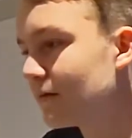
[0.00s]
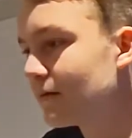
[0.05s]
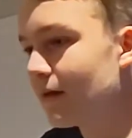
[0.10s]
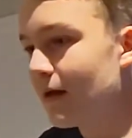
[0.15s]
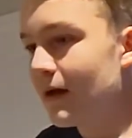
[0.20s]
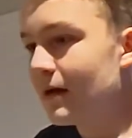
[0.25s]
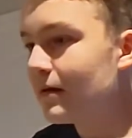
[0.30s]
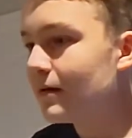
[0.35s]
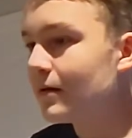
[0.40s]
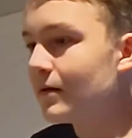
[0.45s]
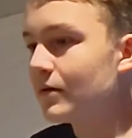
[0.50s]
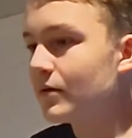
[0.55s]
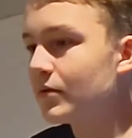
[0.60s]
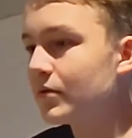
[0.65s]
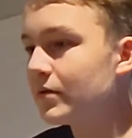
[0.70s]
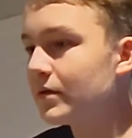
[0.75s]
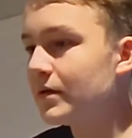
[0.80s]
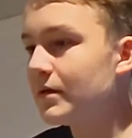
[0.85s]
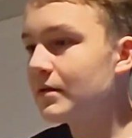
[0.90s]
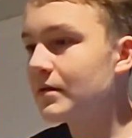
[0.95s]
I don't know,
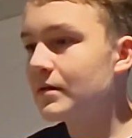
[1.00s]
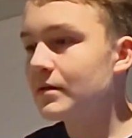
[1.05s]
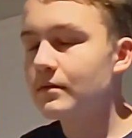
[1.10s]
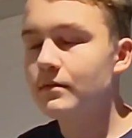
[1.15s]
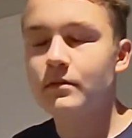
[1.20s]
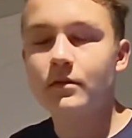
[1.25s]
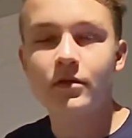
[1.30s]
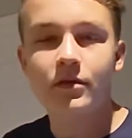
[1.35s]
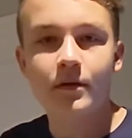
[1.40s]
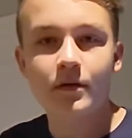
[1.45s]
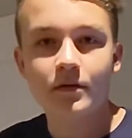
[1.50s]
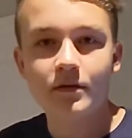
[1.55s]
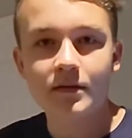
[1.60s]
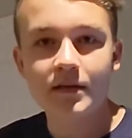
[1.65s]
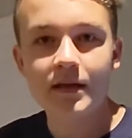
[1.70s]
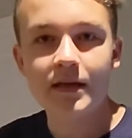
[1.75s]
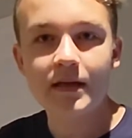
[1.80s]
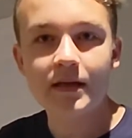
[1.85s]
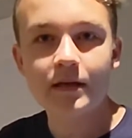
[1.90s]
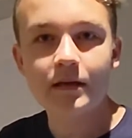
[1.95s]
season
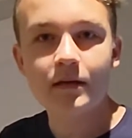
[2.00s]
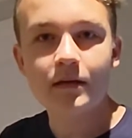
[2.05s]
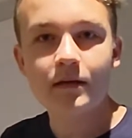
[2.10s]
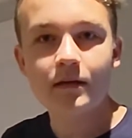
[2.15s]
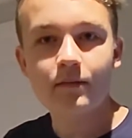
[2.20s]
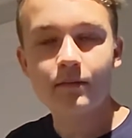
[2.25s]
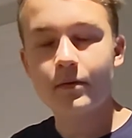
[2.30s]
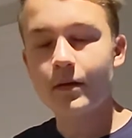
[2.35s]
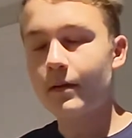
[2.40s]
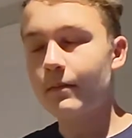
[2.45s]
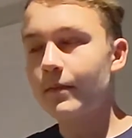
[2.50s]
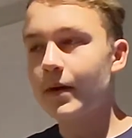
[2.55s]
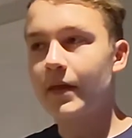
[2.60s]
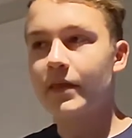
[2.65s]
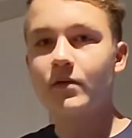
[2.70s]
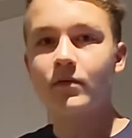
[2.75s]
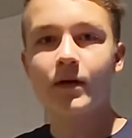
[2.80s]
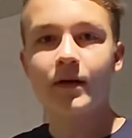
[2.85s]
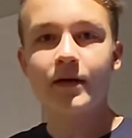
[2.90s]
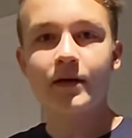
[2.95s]
13, but by
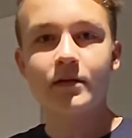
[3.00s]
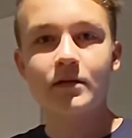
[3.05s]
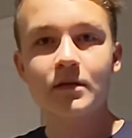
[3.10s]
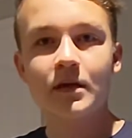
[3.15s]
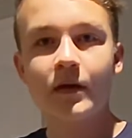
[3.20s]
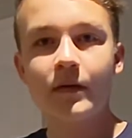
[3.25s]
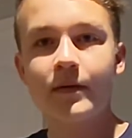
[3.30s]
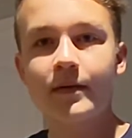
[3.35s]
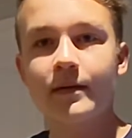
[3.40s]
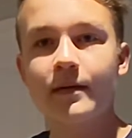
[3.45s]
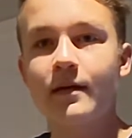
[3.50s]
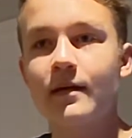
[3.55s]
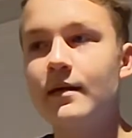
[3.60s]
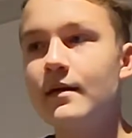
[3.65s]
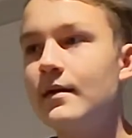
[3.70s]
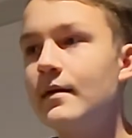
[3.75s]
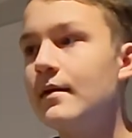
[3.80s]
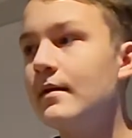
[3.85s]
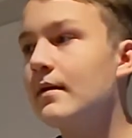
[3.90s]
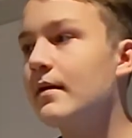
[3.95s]
the rate it's going,
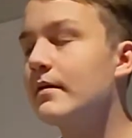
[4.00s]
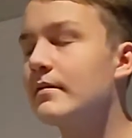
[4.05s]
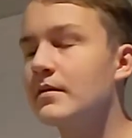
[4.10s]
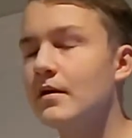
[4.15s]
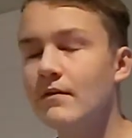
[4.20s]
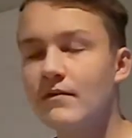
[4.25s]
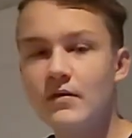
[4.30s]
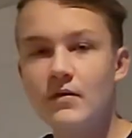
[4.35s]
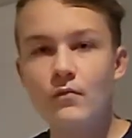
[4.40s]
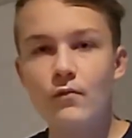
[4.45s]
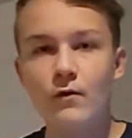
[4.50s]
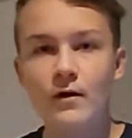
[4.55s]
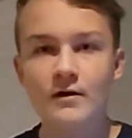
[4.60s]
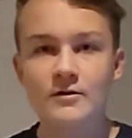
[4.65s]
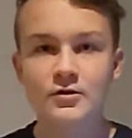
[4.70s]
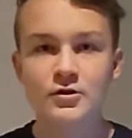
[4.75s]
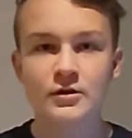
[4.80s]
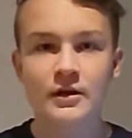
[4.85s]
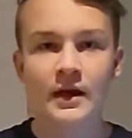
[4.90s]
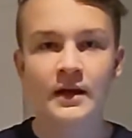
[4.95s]
because if you've
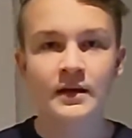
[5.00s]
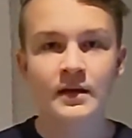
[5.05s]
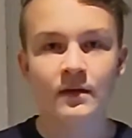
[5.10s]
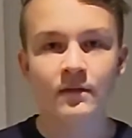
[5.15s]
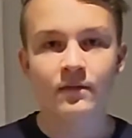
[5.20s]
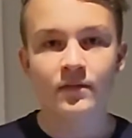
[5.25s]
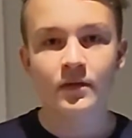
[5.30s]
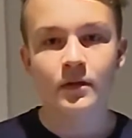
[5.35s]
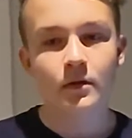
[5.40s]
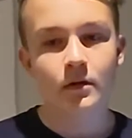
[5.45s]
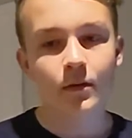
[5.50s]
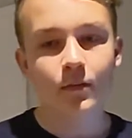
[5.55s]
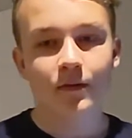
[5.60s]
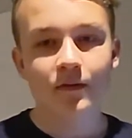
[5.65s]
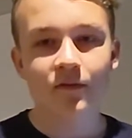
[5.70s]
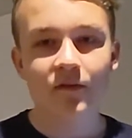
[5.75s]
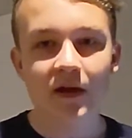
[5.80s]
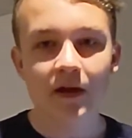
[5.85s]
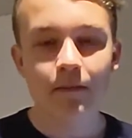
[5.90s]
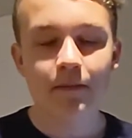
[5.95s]
watched any of the newer
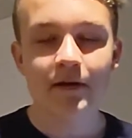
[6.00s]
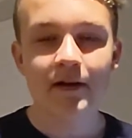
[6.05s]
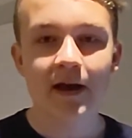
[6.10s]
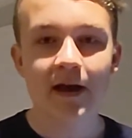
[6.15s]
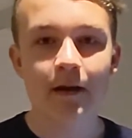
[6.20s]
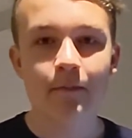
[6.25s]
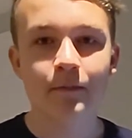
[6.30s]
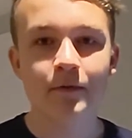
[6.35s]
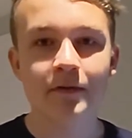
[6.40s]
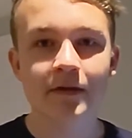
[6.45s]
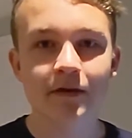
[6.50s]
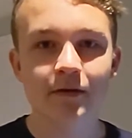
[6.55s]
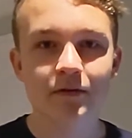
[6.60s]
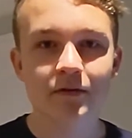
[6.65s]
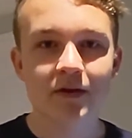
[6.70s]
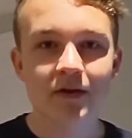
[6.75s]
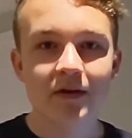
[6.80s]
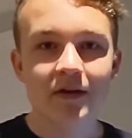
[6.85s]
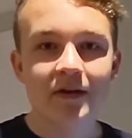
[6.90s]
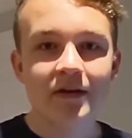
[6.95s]
Family Guy episodes,
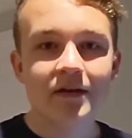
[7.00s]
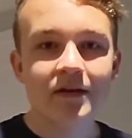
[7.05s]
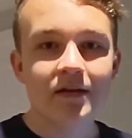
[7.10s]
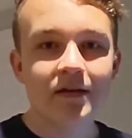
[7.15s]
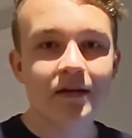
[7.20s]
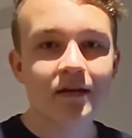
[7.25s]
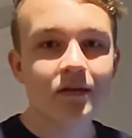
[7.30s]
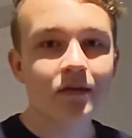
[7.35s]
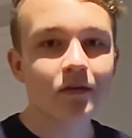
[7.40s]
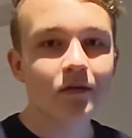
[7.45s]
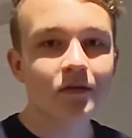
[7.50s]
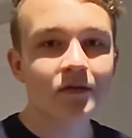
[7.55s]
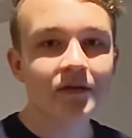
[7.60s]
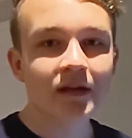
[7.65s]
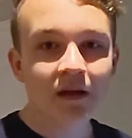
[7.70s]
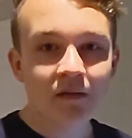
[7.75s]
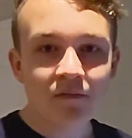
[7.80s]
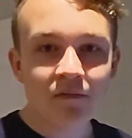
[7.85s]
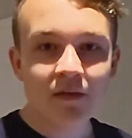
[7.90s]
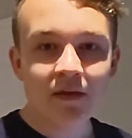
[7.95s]
there's
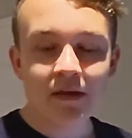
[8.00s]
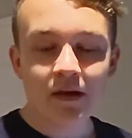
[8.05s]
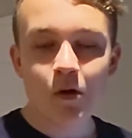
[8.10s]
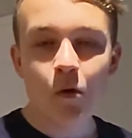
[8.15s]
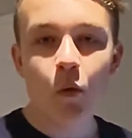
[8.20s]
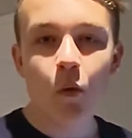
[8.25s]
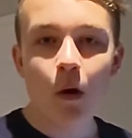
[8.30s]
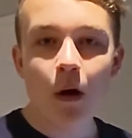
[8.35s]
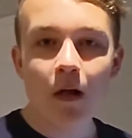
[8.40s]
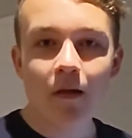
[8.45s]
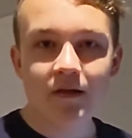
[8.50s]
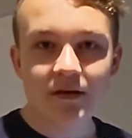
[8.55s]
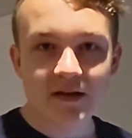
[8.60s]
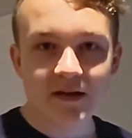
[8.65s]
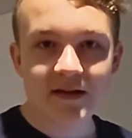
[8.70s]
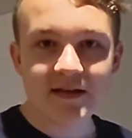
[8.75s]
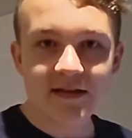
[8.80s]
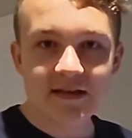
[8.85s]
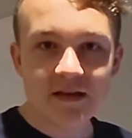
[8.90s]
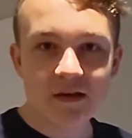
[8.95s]
definitely a quality
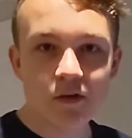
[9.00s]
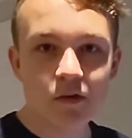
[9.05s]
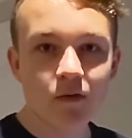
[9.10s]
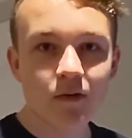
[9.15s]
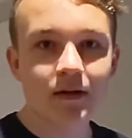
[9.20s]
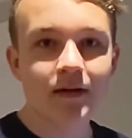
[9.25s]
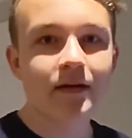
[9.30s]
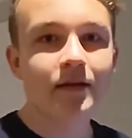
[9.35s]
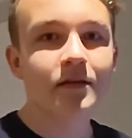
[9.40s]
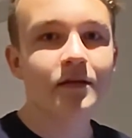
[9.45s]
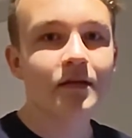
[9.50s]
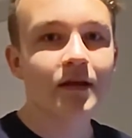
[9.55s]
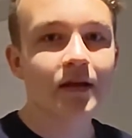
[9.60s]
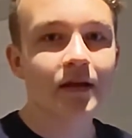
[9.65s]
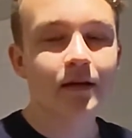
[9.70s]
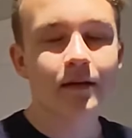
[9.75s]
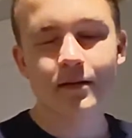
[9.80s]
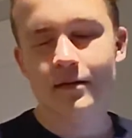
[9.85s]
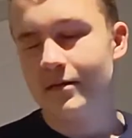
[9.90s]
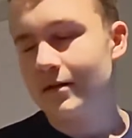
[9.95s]
decrease
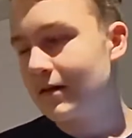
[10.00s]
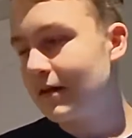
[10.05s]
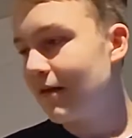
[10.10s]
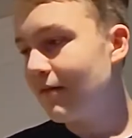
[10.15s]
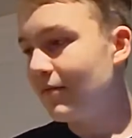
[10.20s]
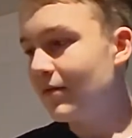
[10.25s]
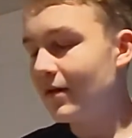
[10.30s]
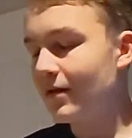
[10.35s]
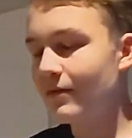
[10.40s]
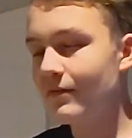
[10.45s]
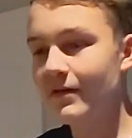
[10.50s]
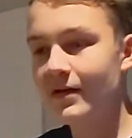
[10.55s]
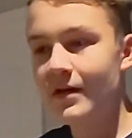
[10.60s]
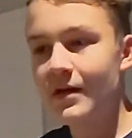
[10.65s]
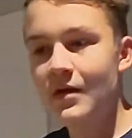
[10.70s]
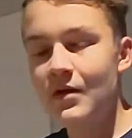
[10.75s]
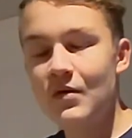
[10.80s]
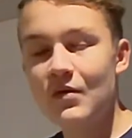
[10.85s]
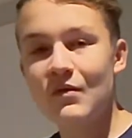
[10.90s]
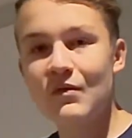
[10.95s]
in the level of
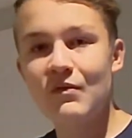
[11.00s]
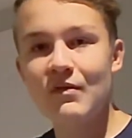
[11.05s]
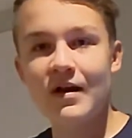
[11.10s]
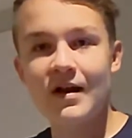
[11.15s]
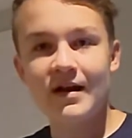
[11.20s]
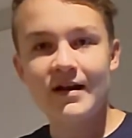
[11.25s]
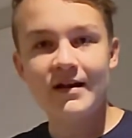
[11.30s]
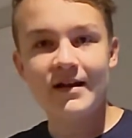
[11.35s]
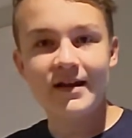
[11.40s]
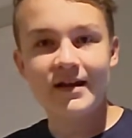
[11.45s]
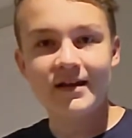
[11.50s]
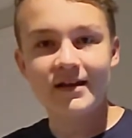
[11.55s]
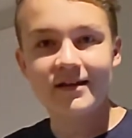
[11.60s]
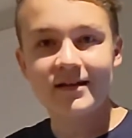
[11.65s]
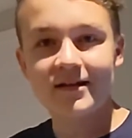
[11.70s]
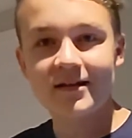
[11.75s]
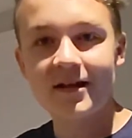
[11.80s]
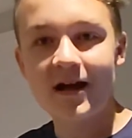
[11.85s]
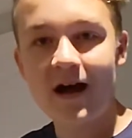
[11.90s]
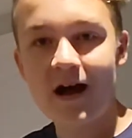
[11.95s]
writing,
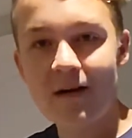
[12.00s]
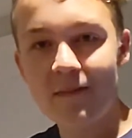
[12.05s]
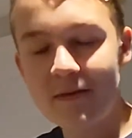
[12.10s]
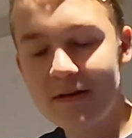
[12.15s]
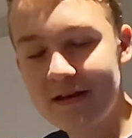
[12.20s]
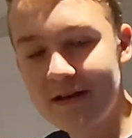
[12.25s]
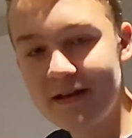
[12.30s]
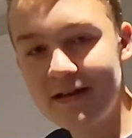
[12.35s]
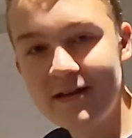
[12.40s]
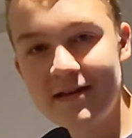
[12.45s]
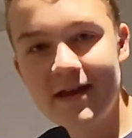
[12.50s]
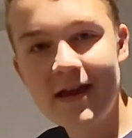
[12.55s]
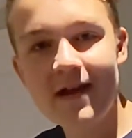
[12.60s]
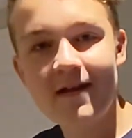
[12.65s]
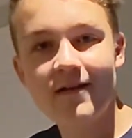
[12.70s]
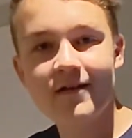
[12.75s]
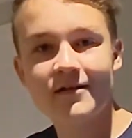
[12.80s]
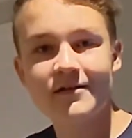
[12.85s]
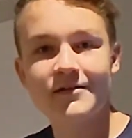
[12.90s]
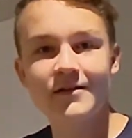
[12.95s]
comedy,
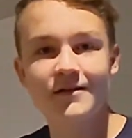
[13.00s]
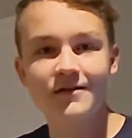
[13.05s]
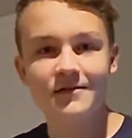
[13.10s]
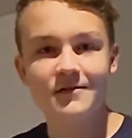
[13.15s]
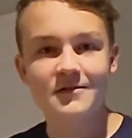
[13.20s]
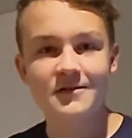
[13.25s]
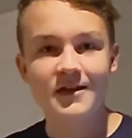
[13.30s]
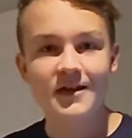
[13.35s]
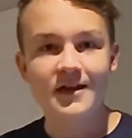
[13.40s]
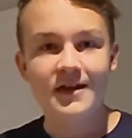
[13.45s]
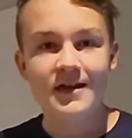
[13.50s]
characters.